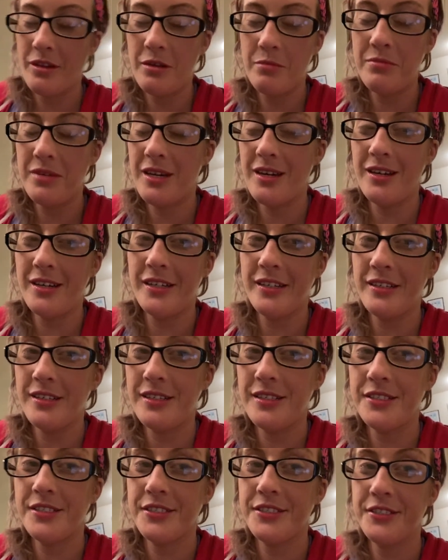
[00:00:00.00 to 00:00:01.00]

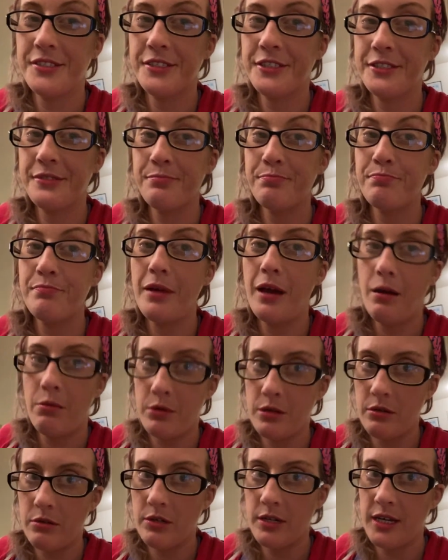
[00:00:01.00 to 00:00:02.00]
because I want
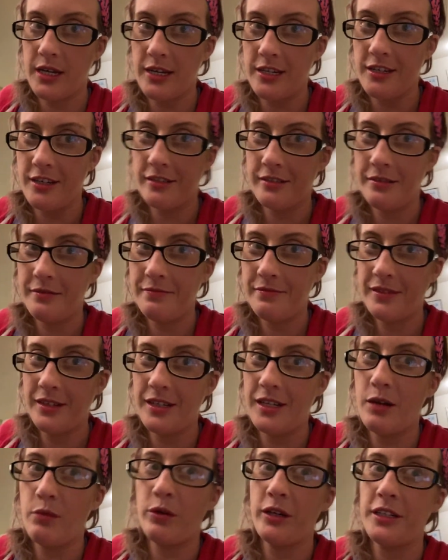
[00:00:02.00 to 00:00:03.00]
to go to Kenya
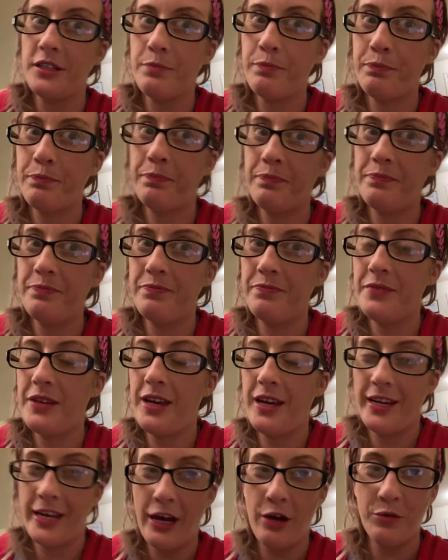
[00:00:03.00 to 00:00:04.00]
and I want to
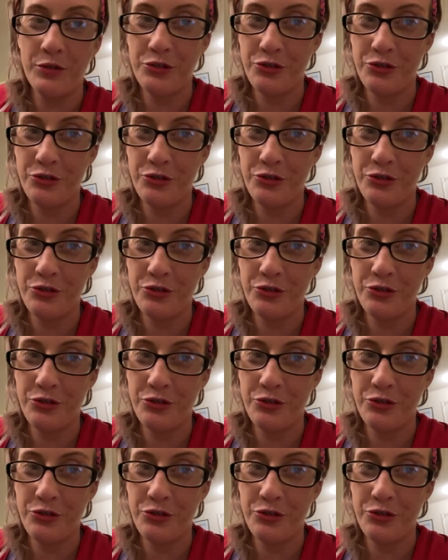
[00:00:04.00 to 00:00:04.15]
hang out with